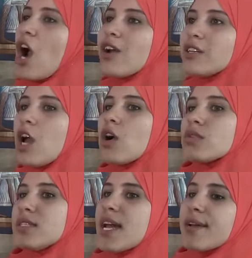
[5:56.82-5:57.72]
heart
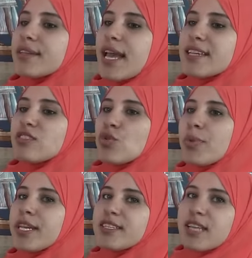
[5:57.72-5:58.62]
goes down, it has too
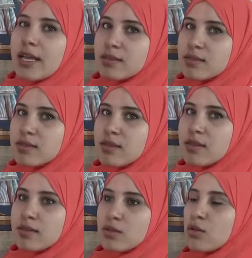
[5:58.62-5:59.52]
many sins.
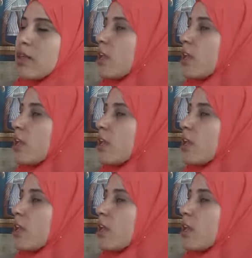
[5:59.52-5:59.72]
So